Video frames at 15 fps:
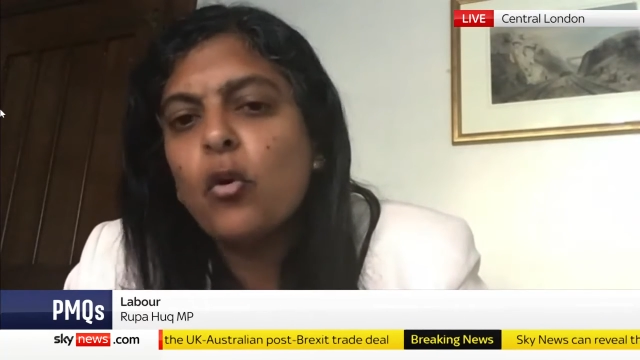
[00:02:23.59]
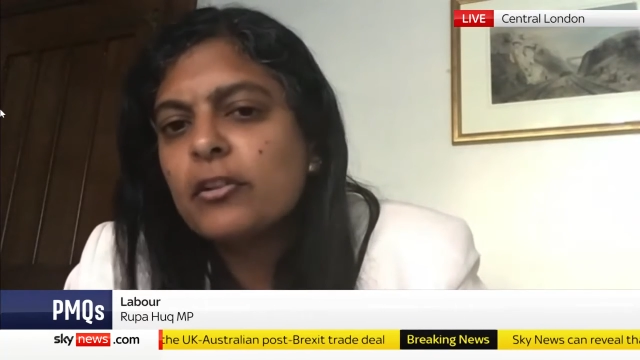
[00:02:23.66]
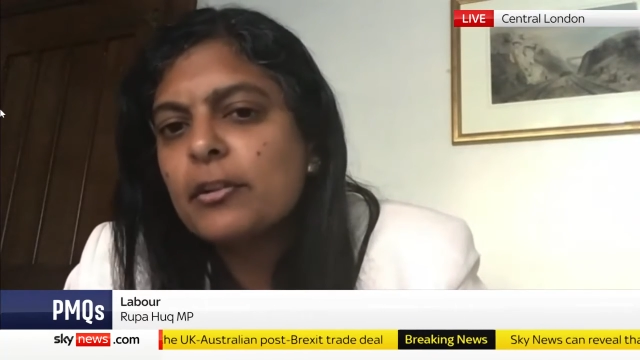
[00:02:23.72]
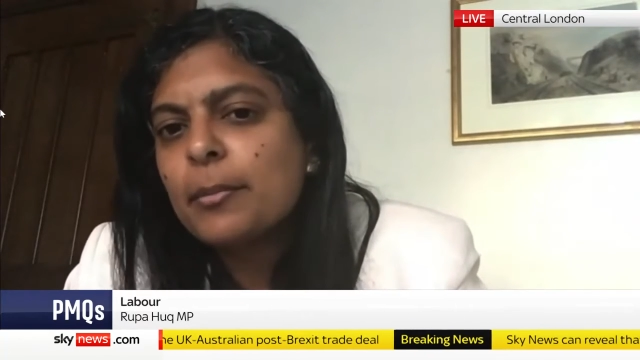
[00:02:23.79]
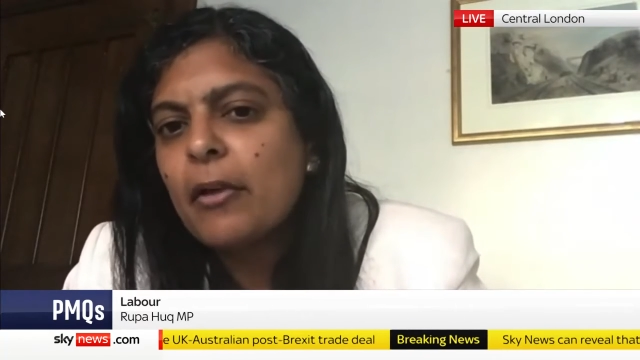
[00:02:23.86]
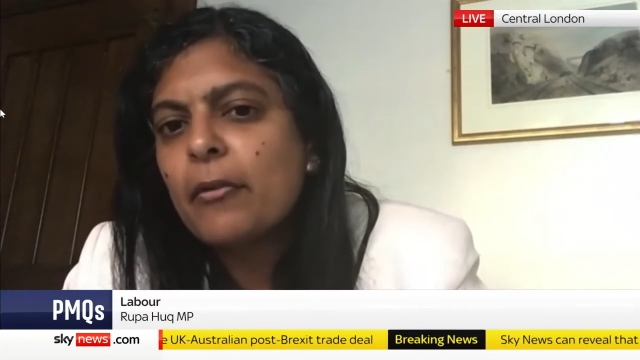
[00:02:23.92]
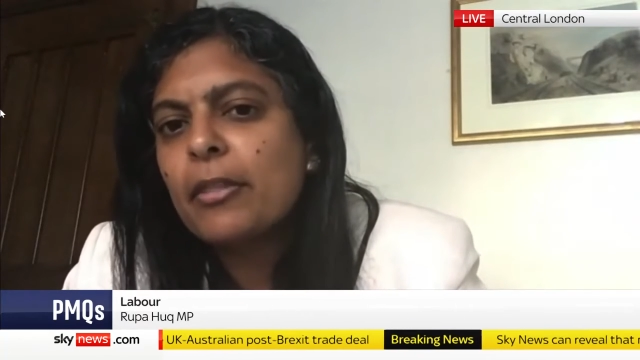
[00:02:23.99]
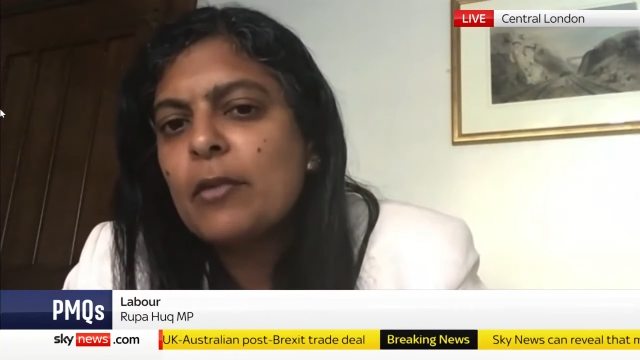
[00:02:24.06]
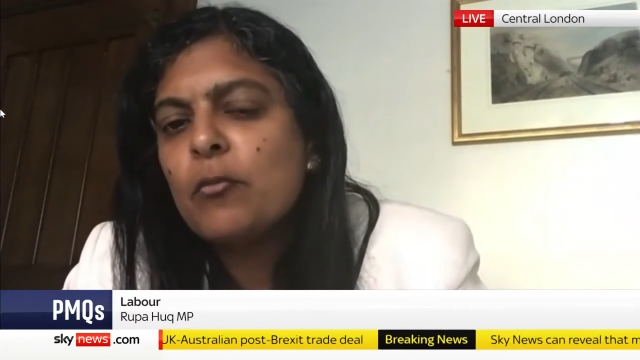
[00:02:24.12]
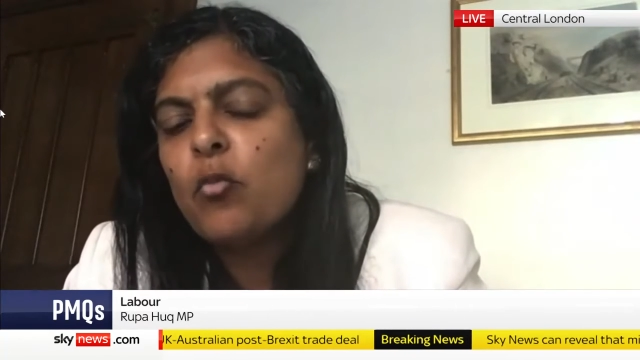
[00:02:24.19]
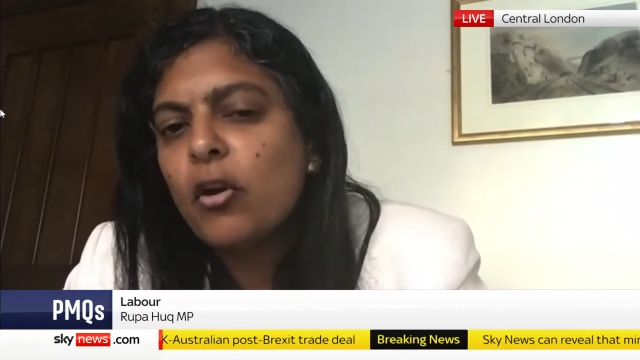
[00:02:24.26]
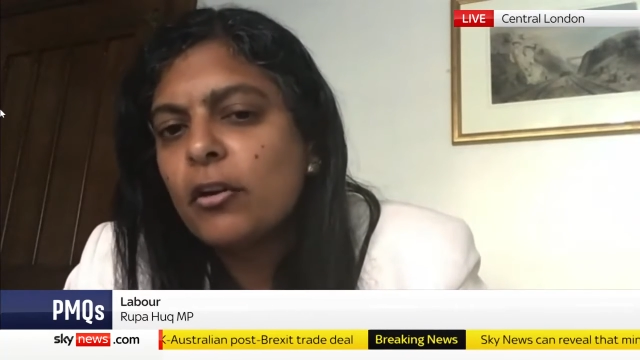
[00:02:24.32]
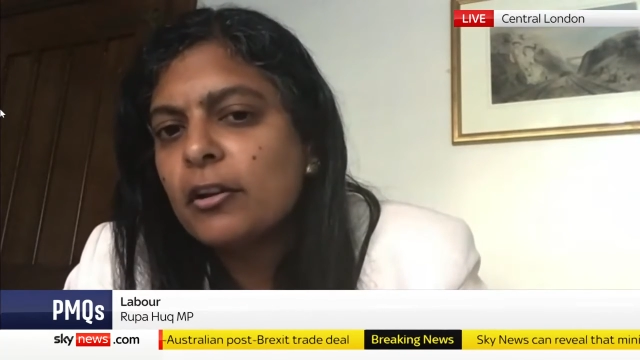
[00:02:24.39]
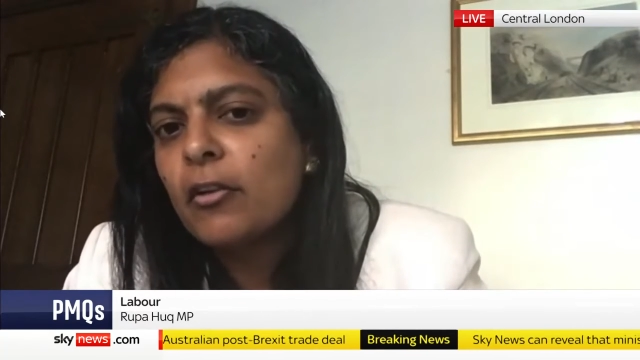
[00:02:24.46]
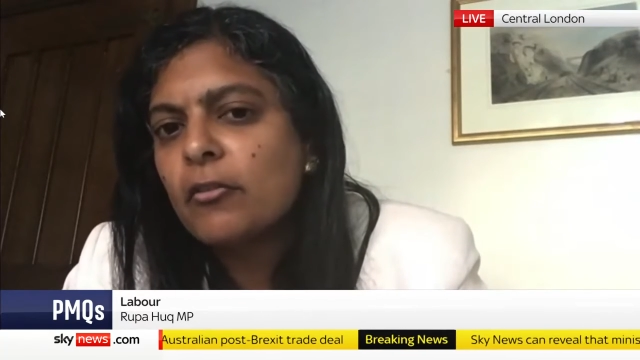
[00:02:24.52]
What about the
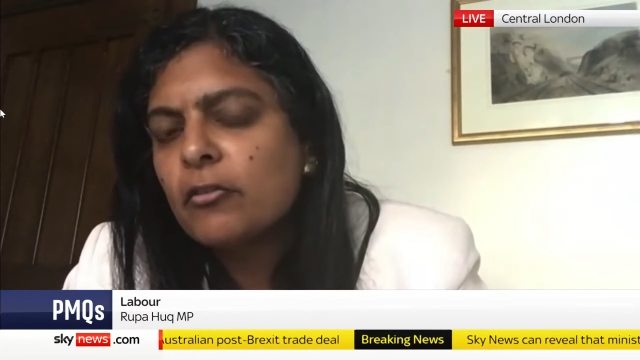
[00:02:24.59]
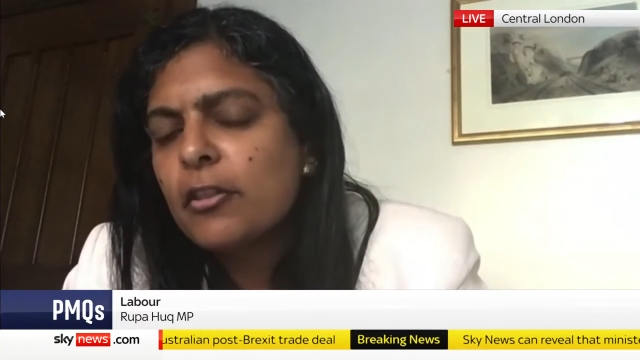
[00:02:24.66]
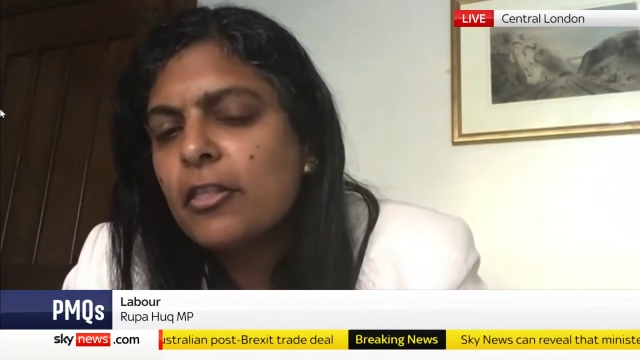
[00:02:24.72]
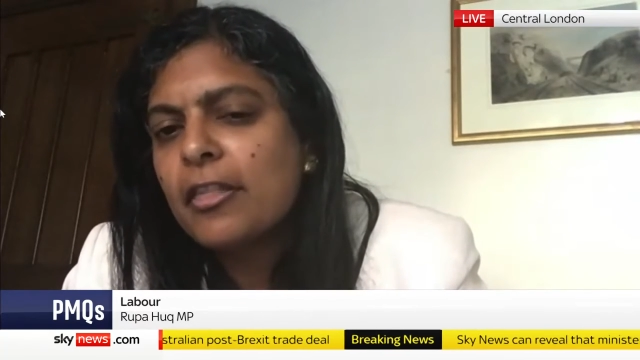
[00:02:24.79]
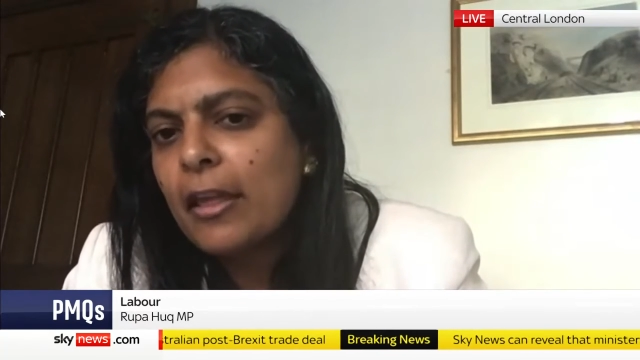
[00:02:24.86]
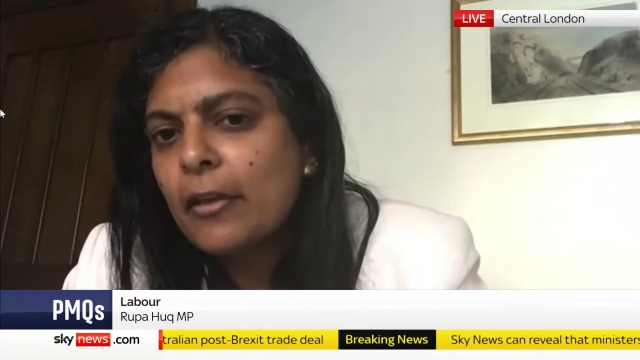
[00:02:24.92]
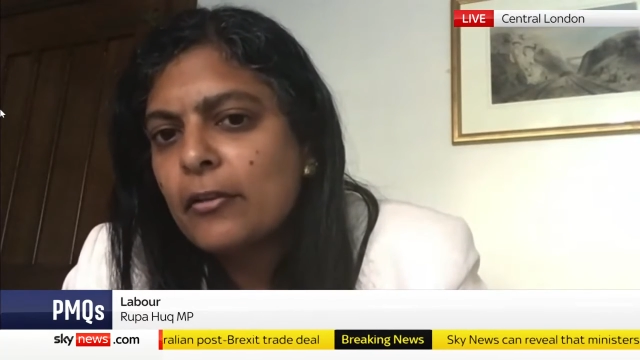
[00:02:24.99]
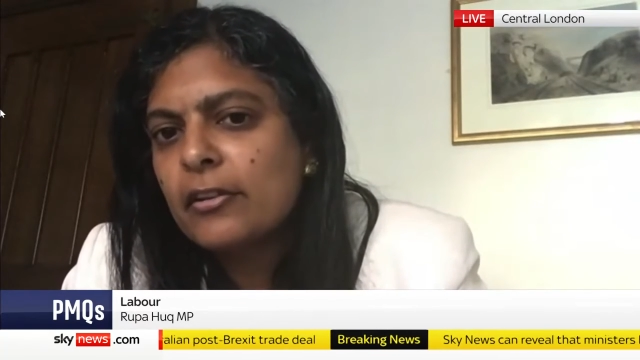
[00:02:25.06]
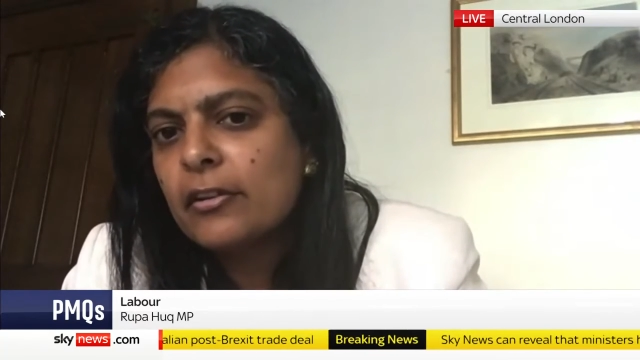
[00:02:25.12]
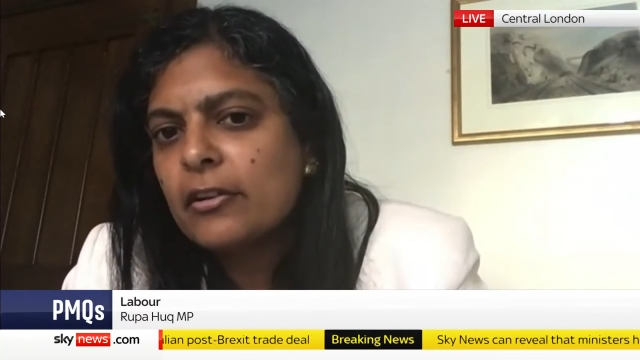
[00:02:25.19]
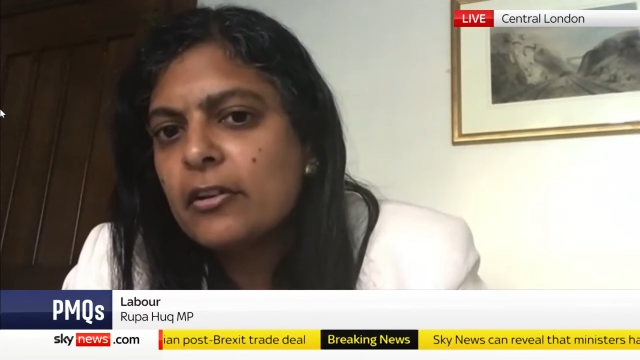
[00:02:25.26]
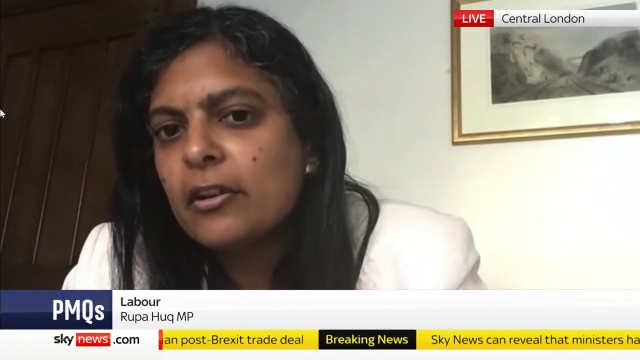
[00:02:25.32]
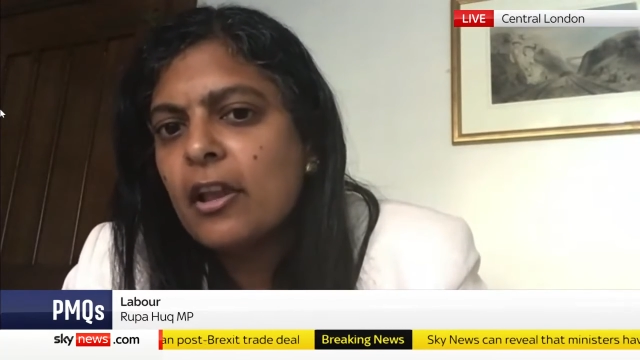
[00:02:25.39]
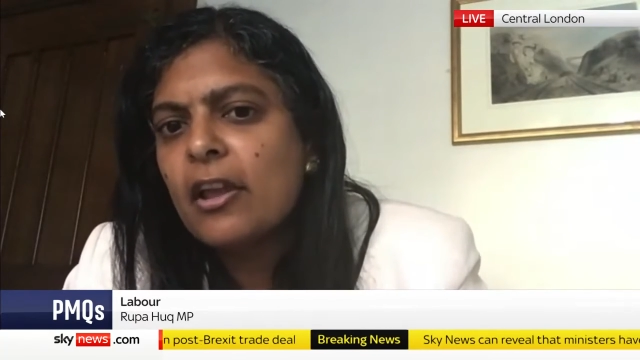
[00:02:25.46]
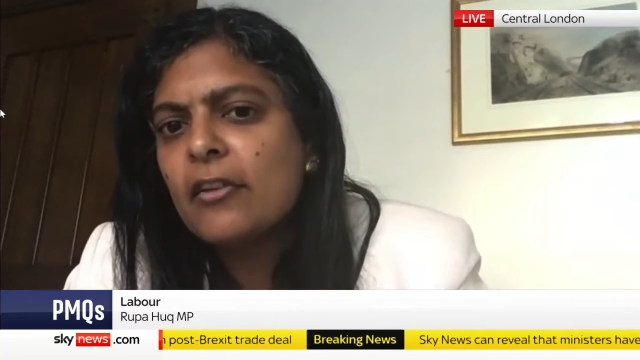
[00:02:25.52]

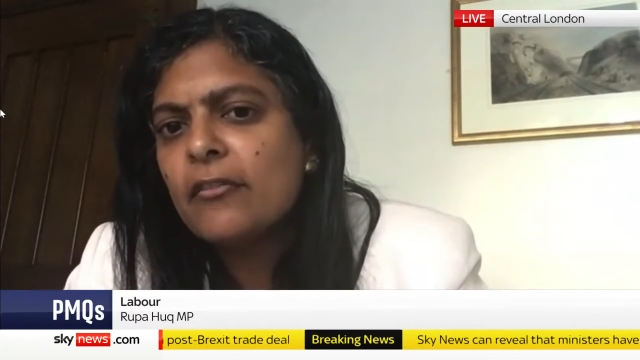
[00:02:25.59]
100,000